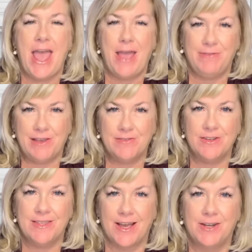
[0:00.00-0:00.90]
Have you ever
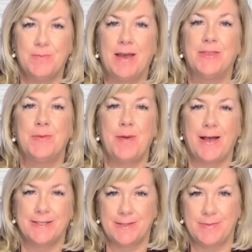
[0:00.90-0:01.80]
thought about the
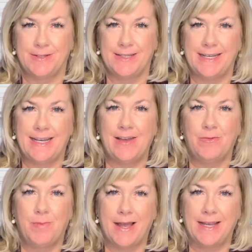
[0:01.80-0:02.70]
possibility of
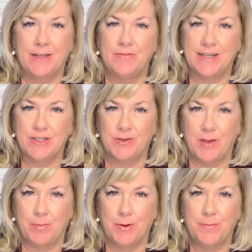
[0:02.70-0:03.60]
buying a
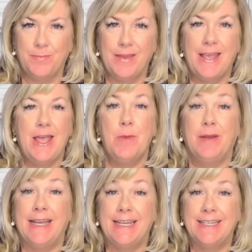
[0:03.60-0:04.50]
fixer-upper, but
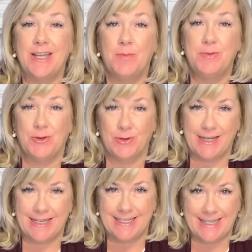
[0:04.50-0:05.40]
ended up turning
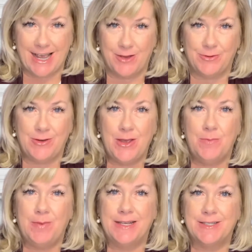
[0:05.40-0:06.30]
it down
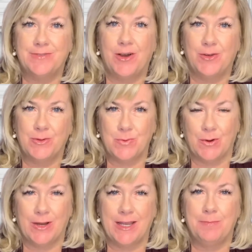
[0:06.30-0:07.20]
because of all the
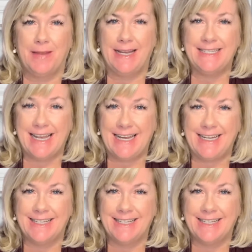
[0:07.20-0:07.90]
work it may take?